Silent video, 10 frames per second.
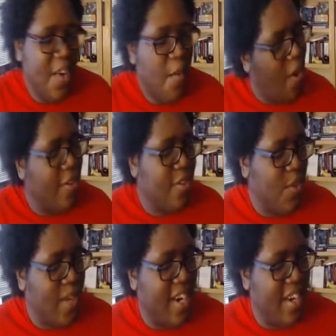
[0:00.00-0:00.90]
Were all those
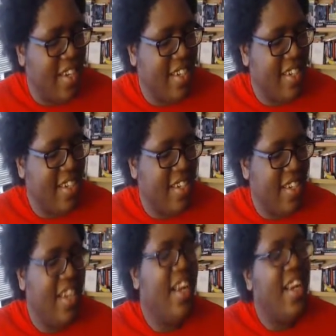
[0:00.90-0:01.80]
queer?
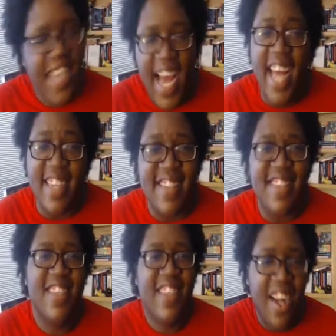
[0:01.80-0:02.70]

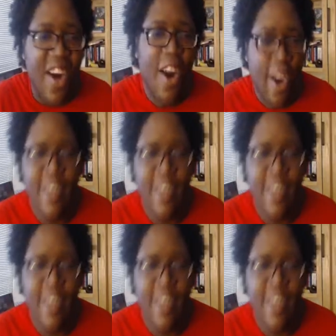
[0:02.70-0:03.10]
Yes, they are.